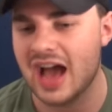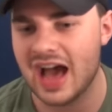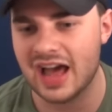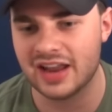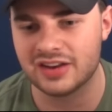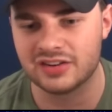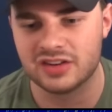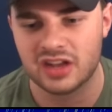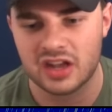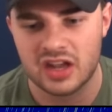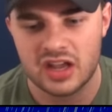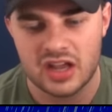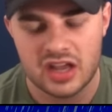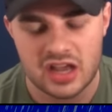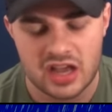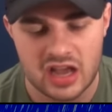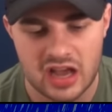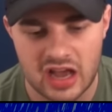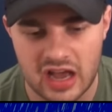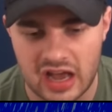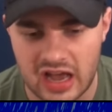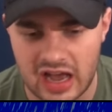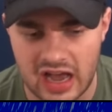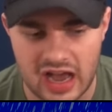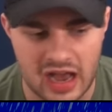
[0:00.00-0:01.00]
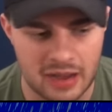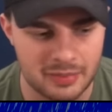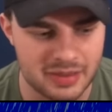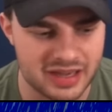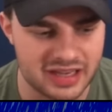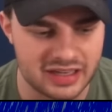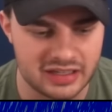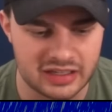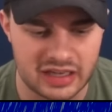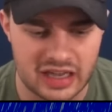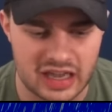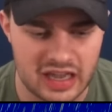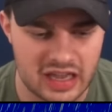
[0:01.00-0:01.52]
And I
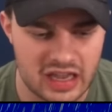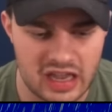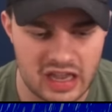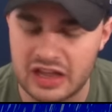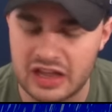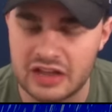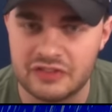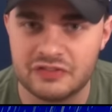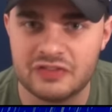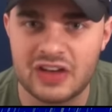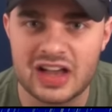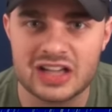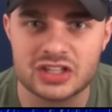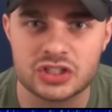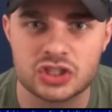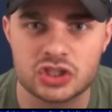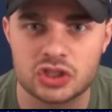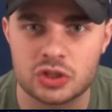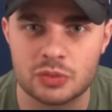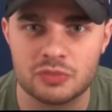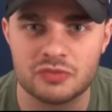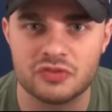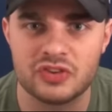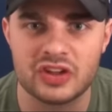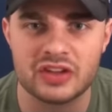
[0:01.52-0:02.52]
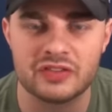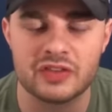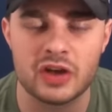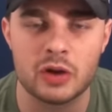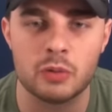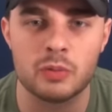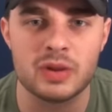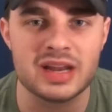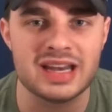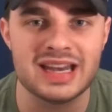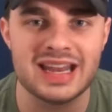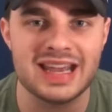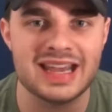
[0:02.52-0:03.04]
mean, that's something that
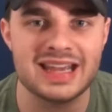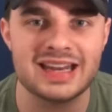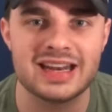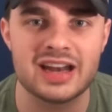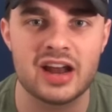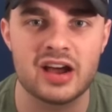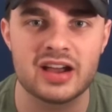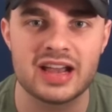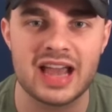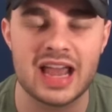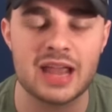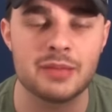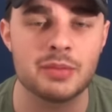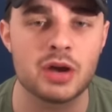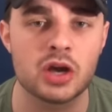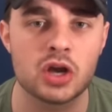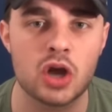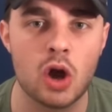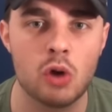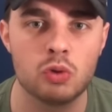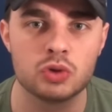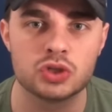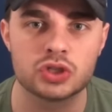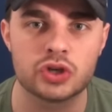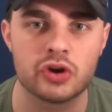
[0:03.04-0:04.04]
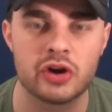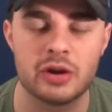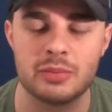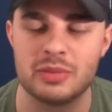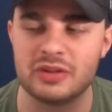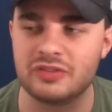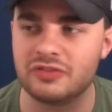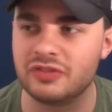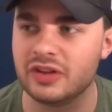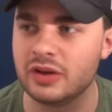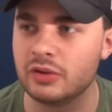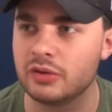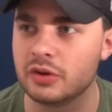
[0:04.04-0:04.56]
we need in our game, a goal-scoring
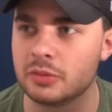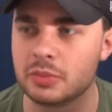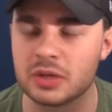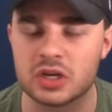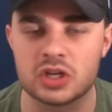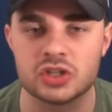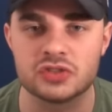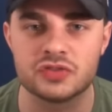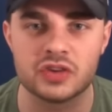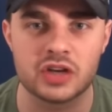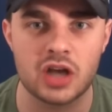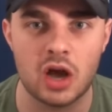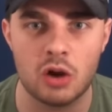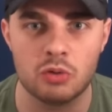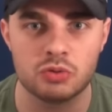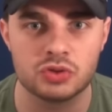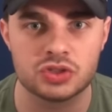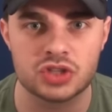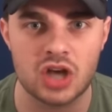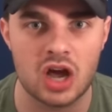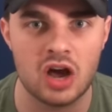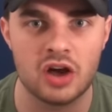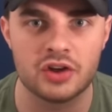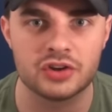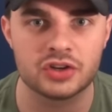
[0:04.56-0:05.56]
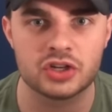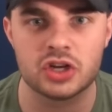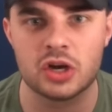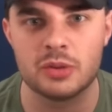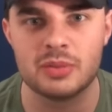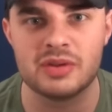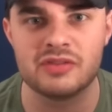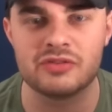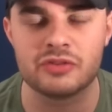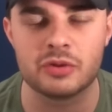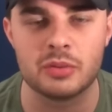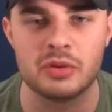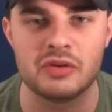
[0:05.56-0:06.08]
midfielder, because the goals aren't
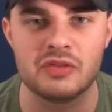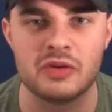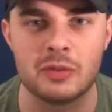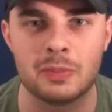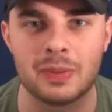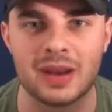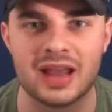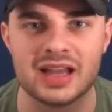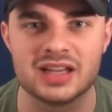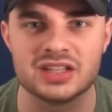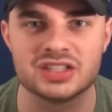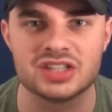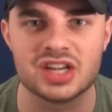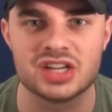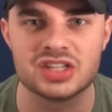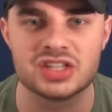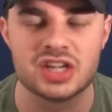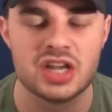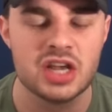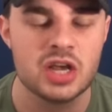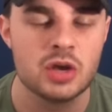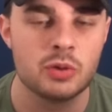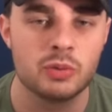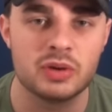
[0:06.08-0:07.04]
coming from other places.